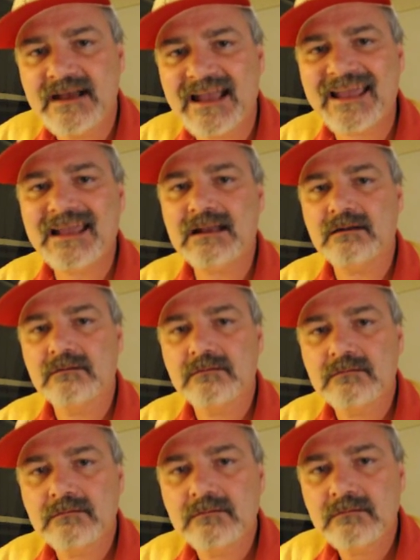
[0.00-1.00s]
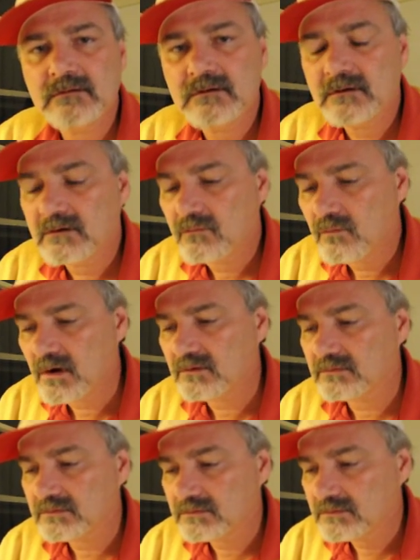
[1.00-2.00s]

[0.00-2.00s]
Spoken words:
8! Whoa!